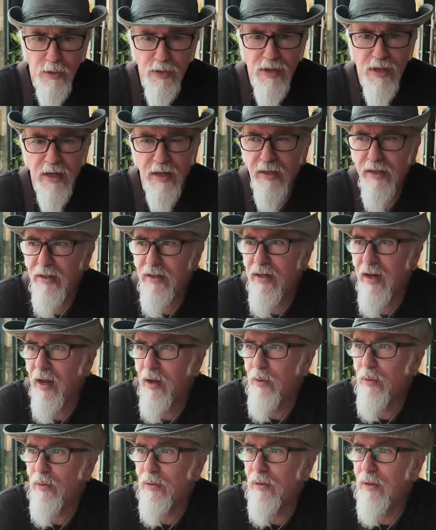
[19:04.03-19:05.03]
routines
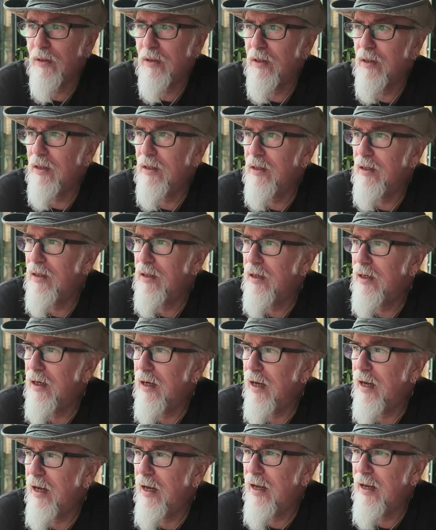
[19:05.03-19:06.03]
down
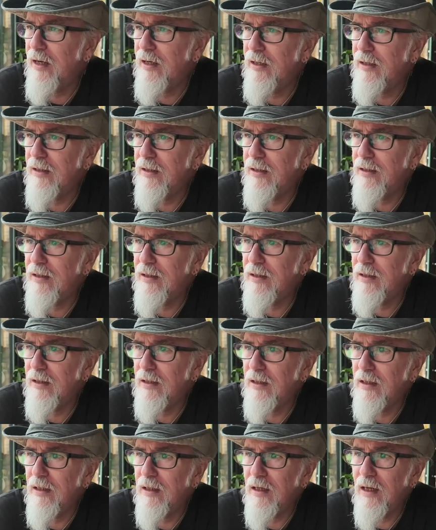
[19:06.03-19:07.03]
and
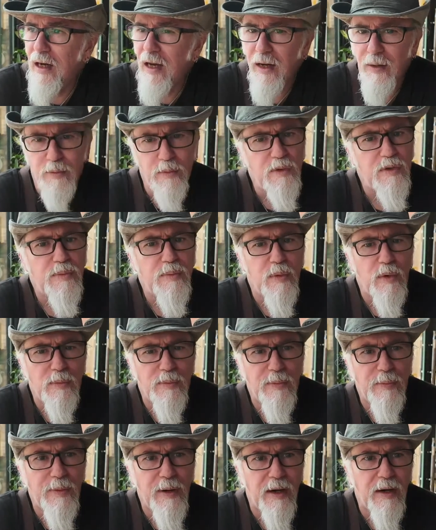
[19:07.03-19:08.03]
I was more
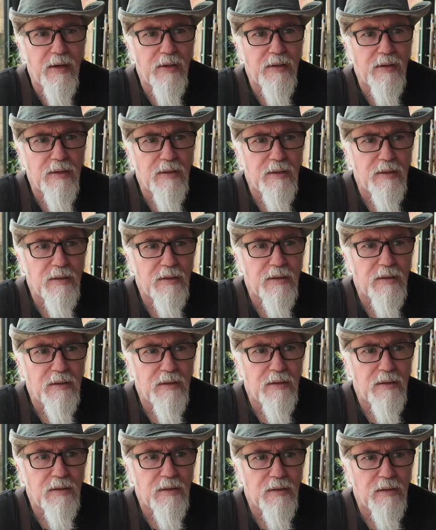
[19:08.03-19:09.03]
prepared,
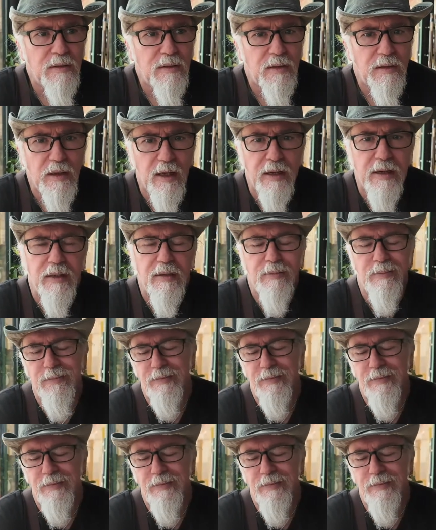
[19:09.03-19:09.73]
like,